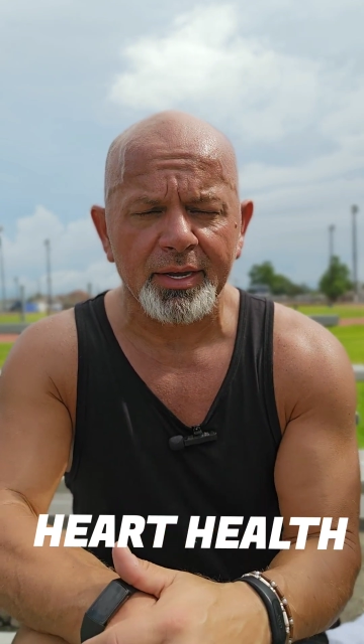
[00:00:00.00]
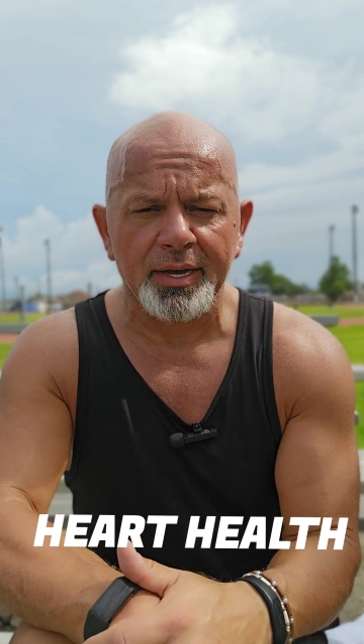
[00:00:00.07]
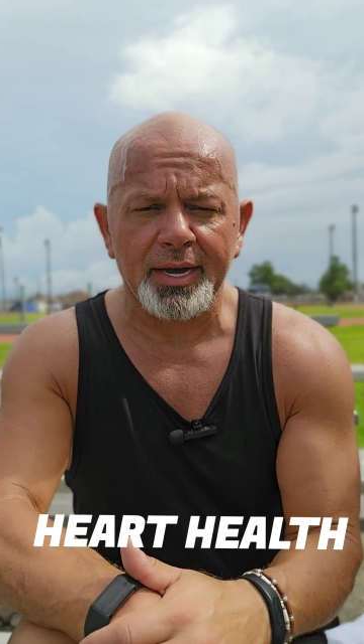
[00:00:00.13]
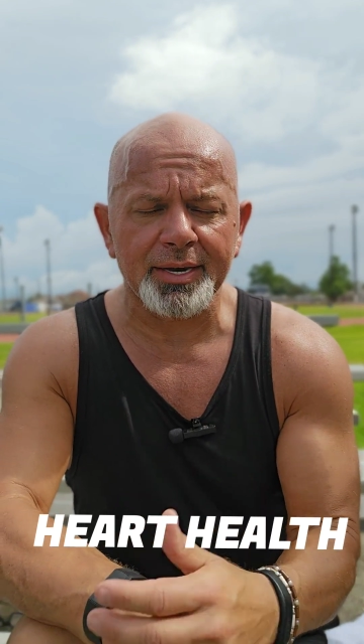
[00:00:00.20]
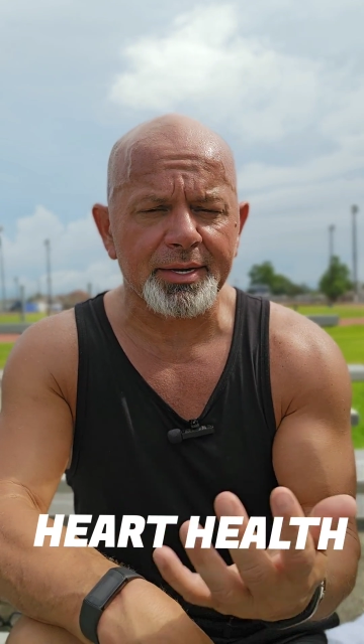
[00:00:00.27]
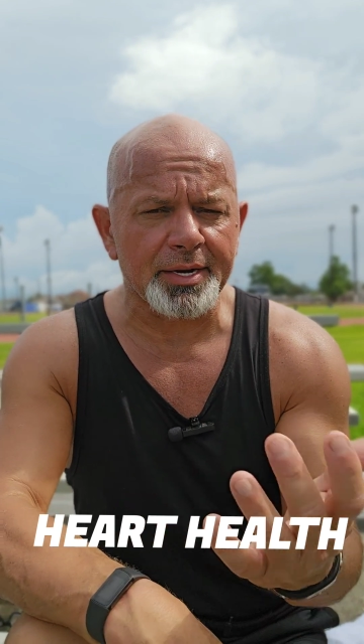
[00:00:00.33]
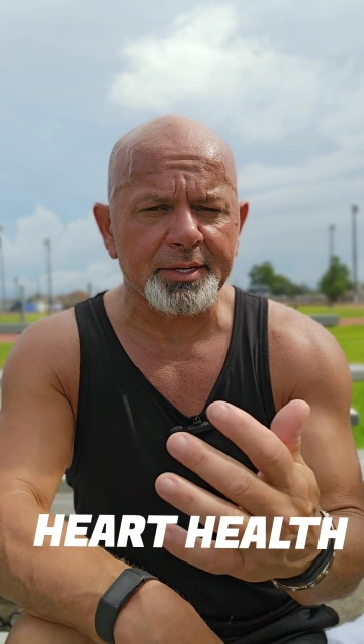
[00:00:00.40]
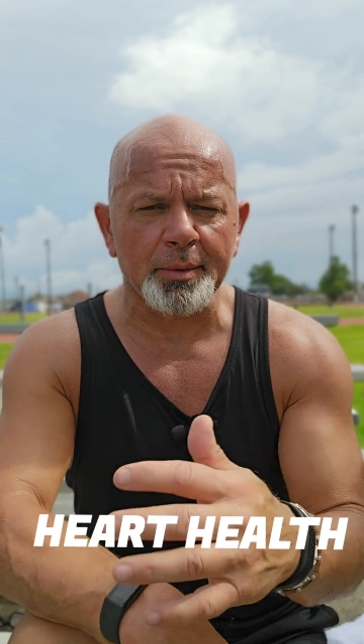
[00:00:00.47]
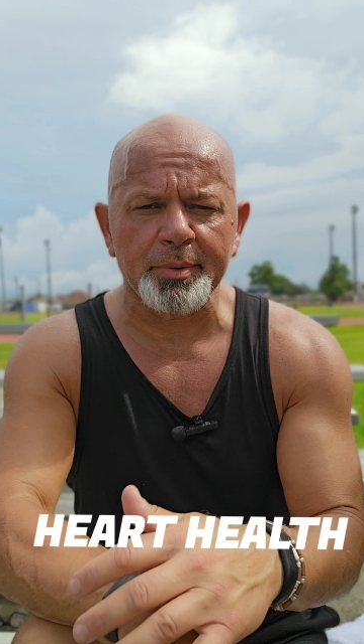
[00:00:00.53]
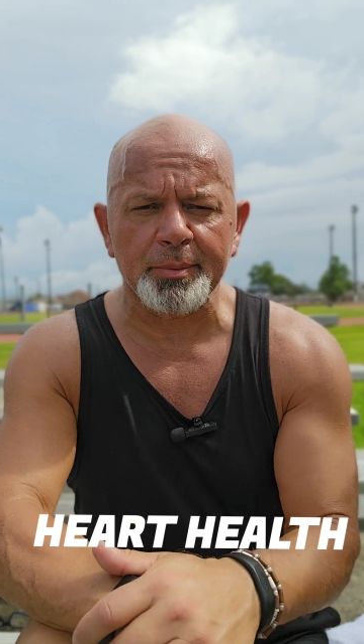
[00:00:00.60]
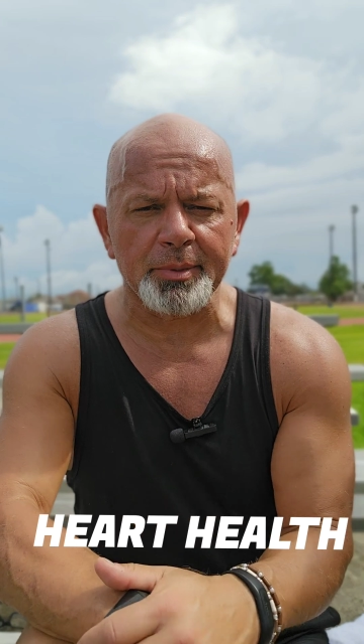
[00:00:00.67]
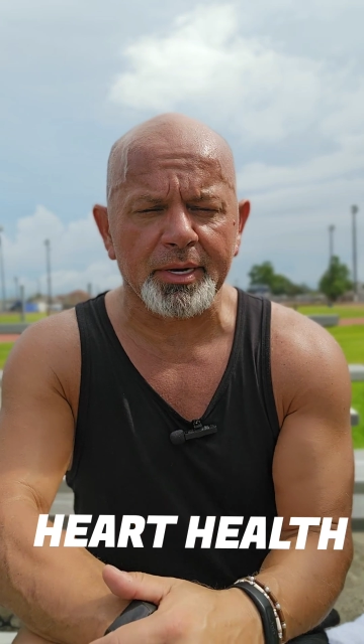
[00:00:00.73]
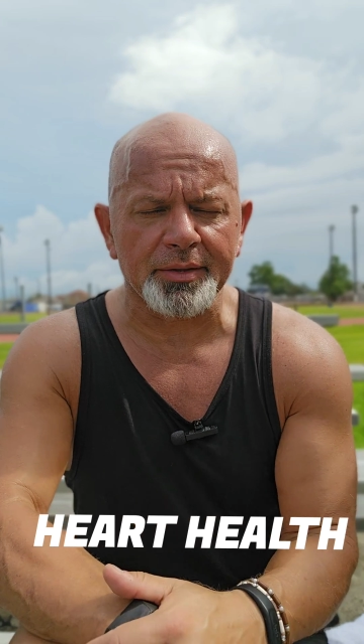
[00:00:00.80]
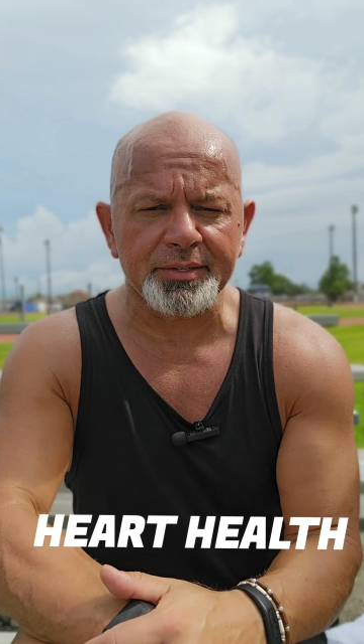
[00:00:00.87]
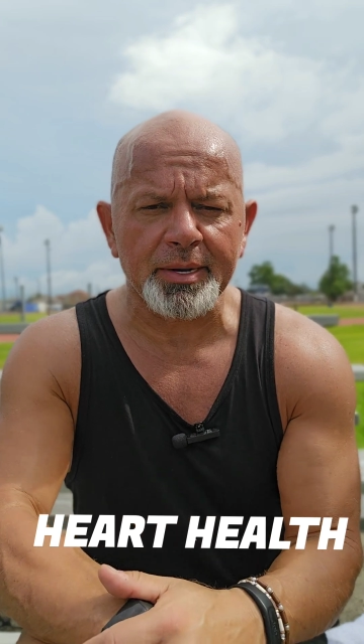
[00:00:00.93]
I tell
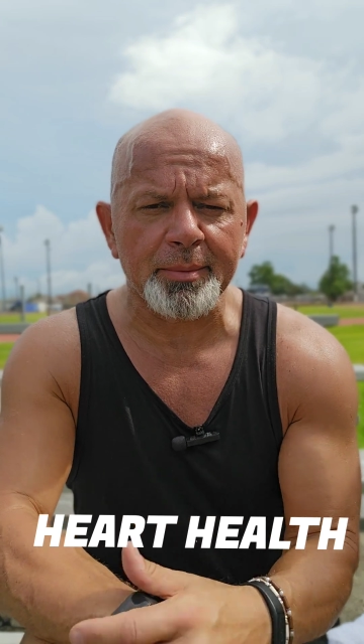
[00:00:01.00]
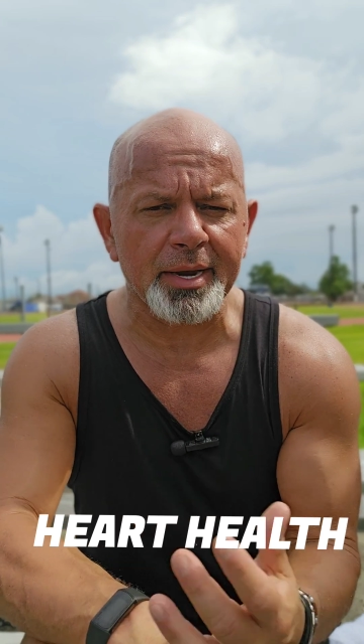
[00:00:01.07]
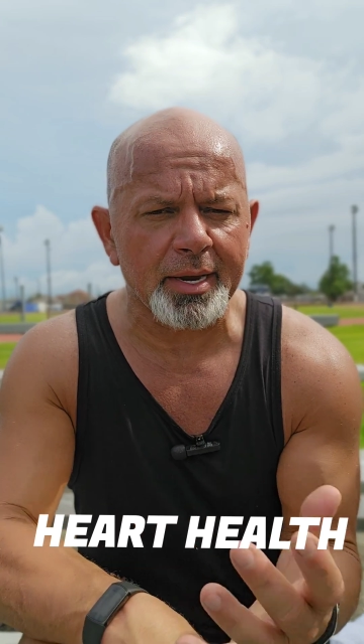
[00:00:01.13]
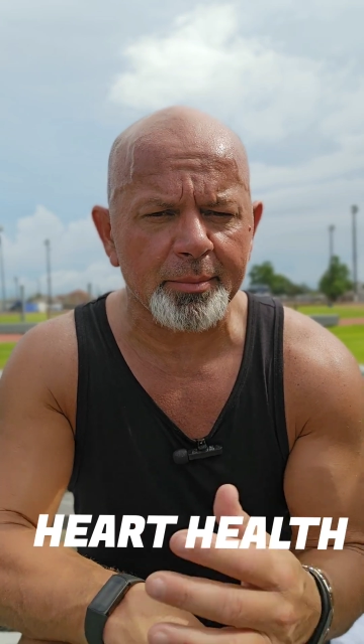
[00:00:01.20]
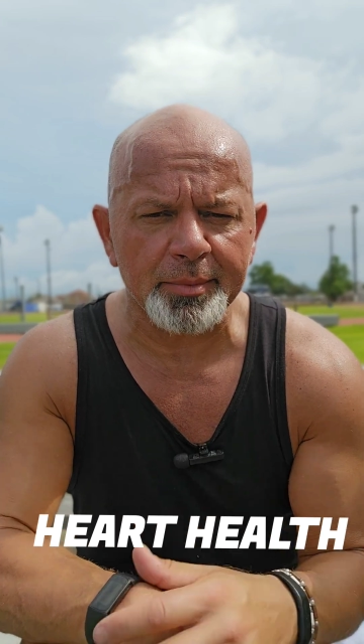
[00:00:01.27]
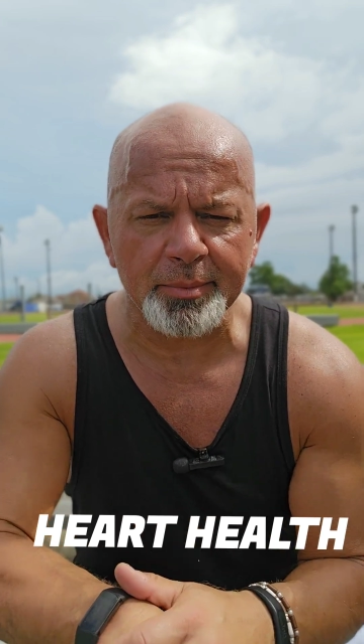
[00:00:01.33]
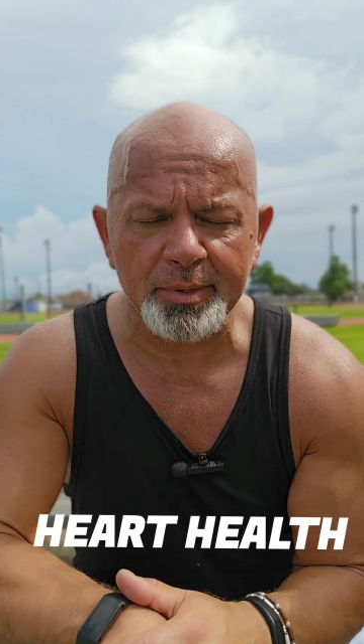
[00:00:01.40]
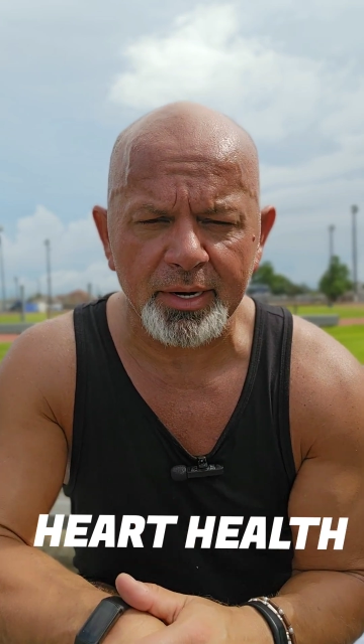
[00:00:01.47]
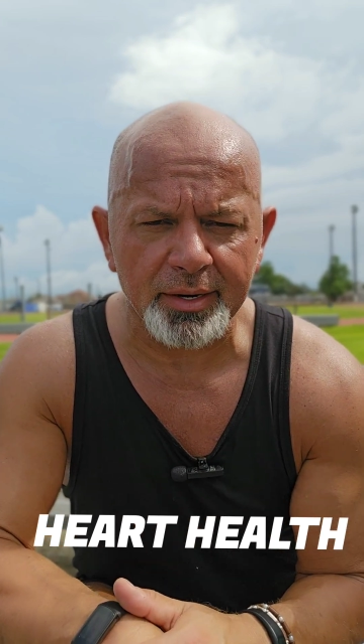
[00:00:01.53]
people all the time, hang out with me